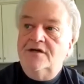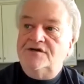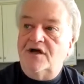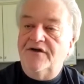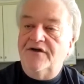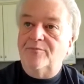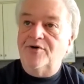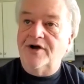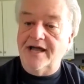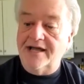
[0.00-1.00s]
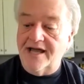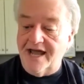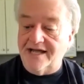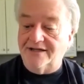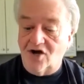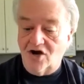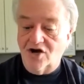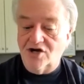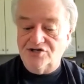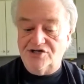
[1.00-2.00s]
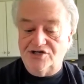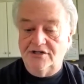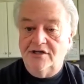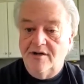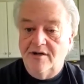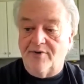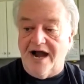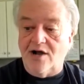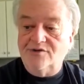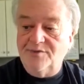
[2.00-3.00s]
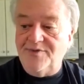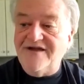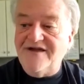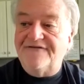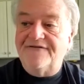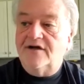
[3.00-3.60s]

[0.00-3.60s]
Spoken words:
So they're putting a large browned beef